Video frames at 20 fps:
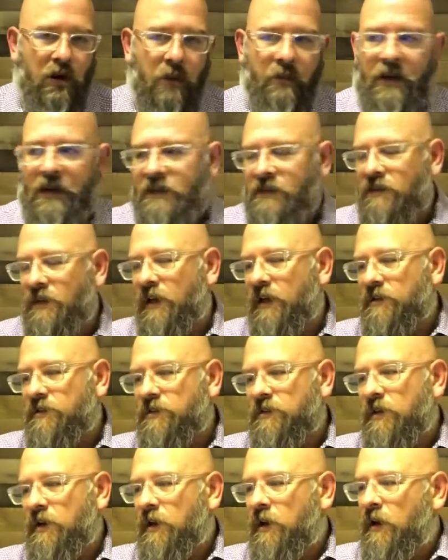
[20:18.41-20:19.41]
I mean,
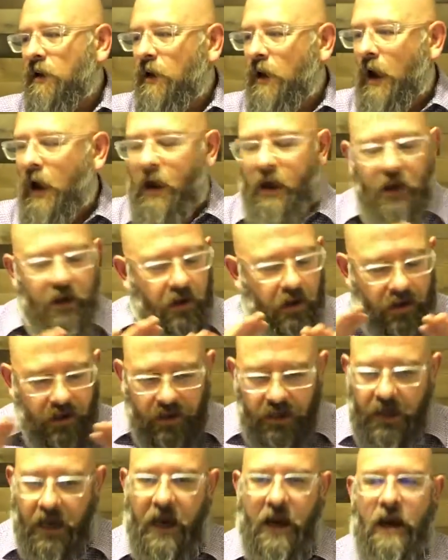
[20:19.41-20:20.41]
and
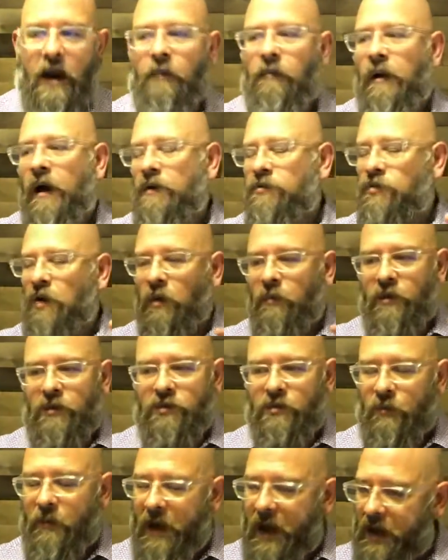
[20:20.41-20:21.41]
again, I'm not trying to be
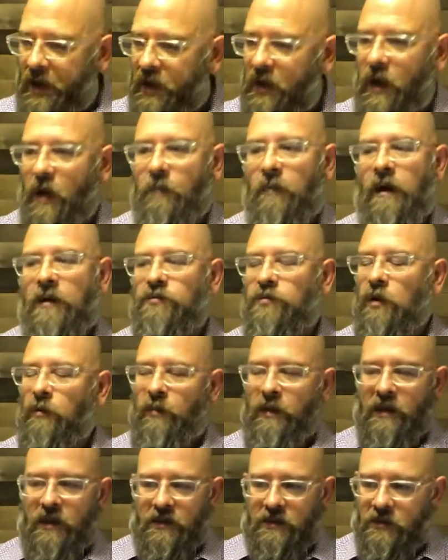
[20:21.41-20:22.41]
dramatic. I'm not trying
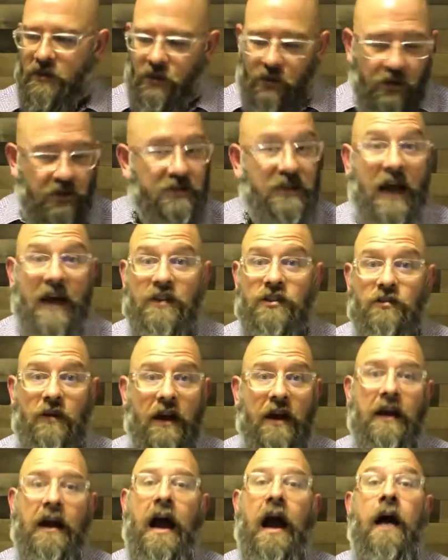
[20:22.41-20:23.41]
to be,
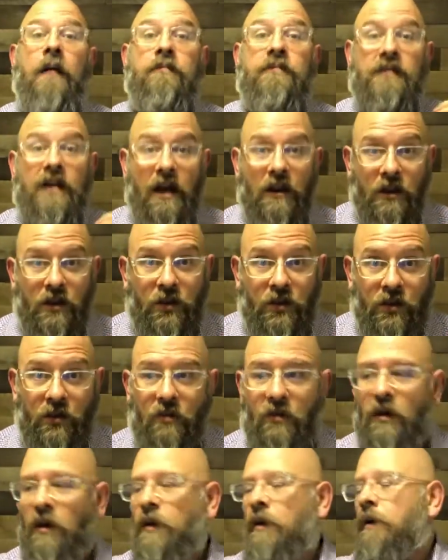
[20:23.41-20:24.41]
exaggerating. I'm telling
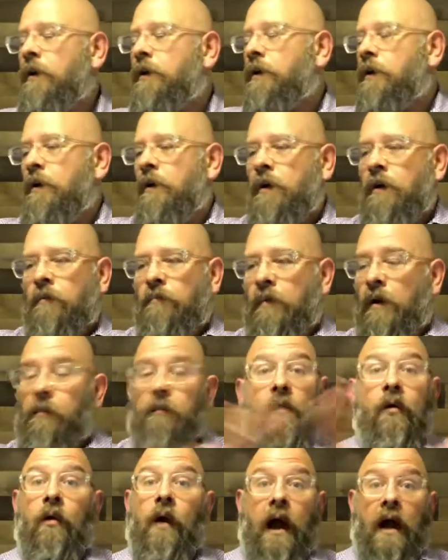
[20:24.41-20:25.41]
you,
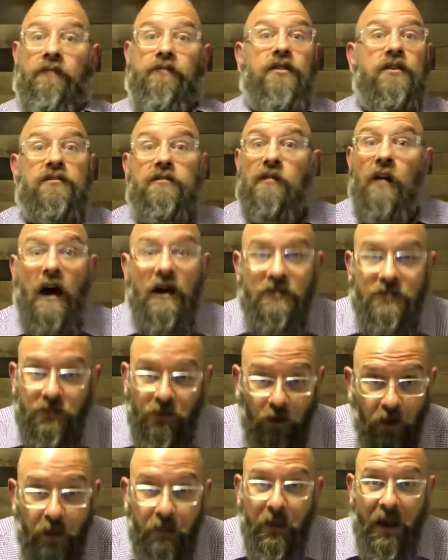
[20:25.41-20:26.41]
I've just lost
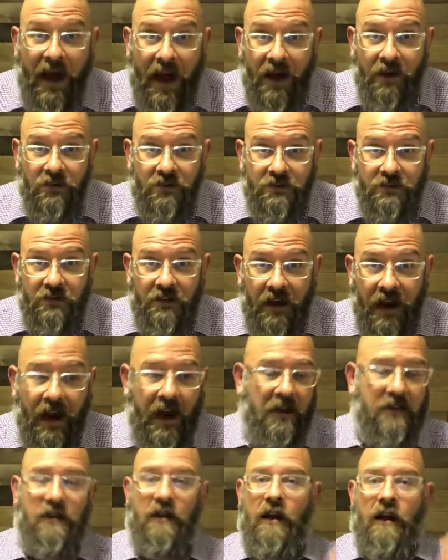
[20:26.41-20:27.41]
30 pounds
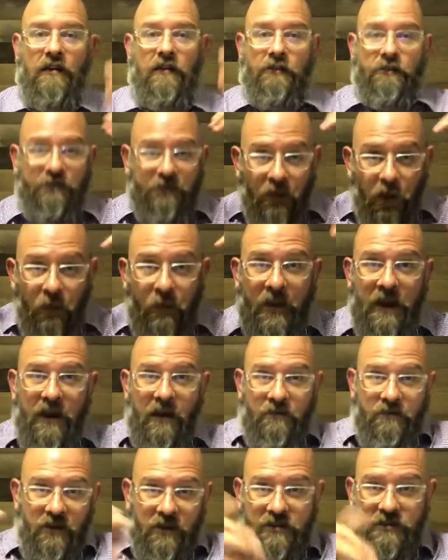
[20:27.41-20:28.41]
at the filming
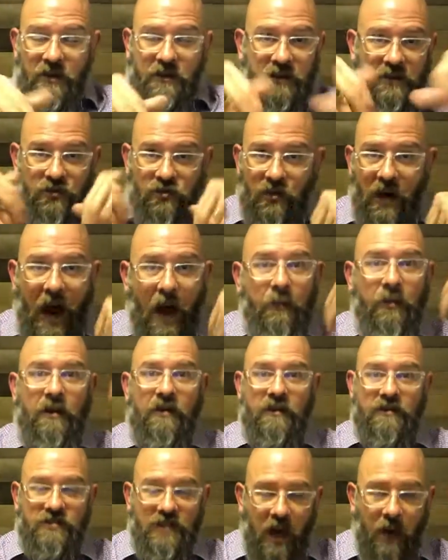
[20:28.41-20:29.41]
of this, at the dropping of
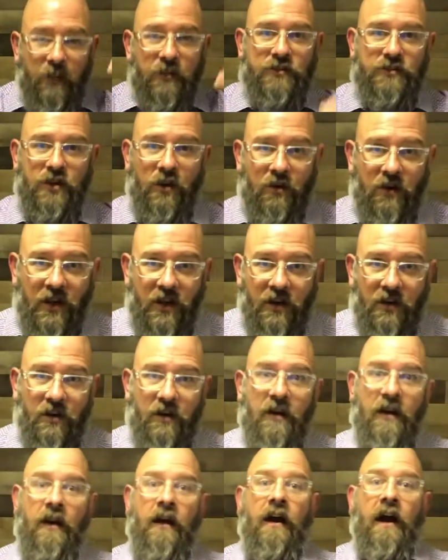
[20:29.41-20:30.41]
this episode
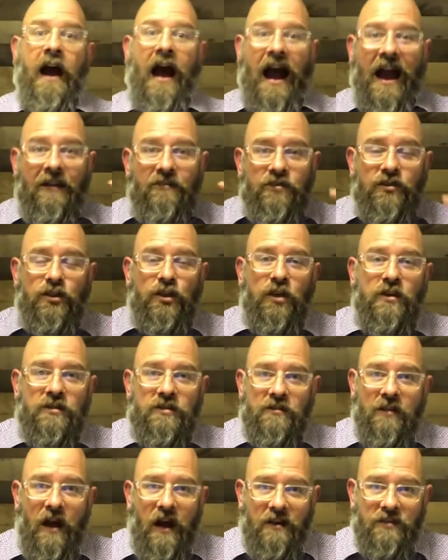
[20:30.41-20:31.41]
here. I have just
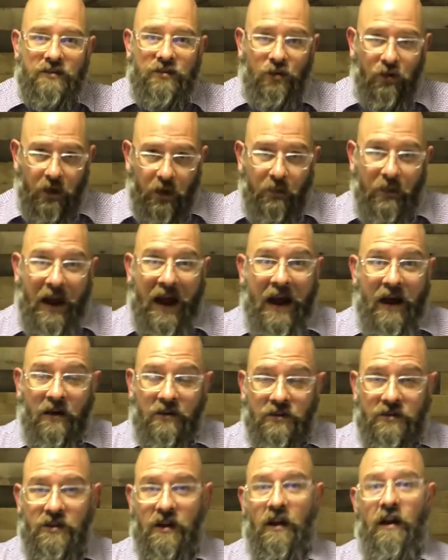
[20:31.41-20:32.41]
lost 30
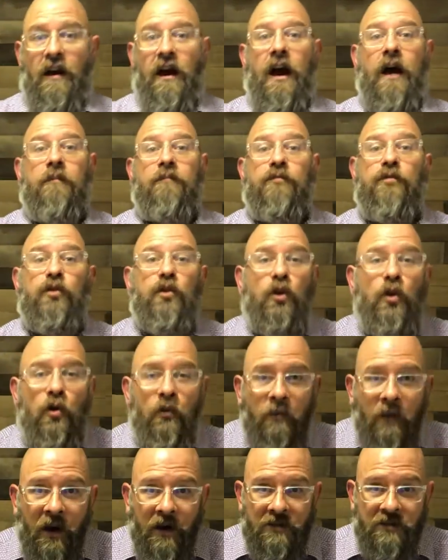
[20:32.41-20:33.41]
pounds. I'm 2
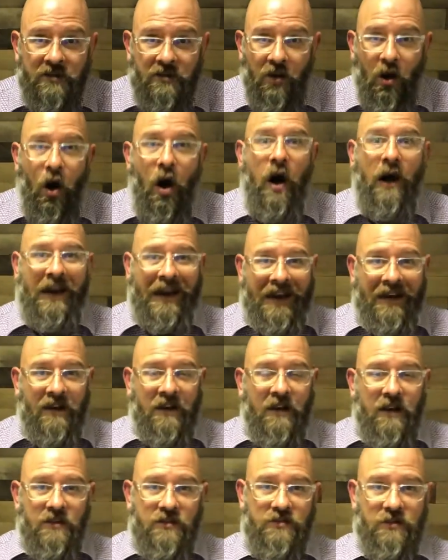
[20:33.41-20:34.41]
months long into
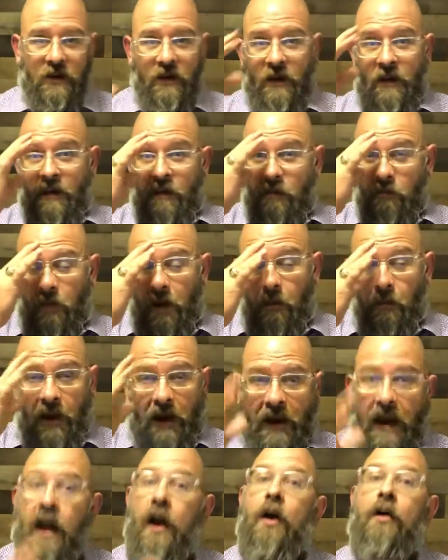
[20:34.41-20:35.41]
this, my
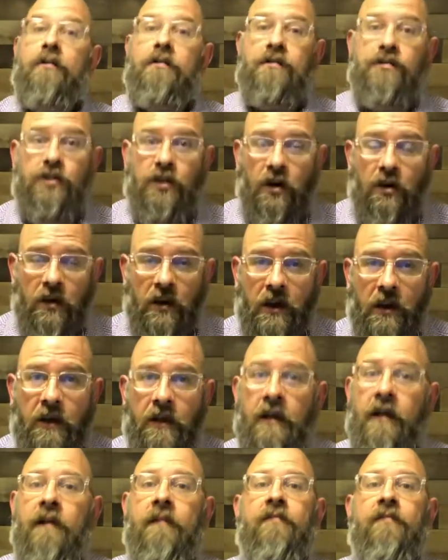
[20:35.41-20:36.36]
health journey.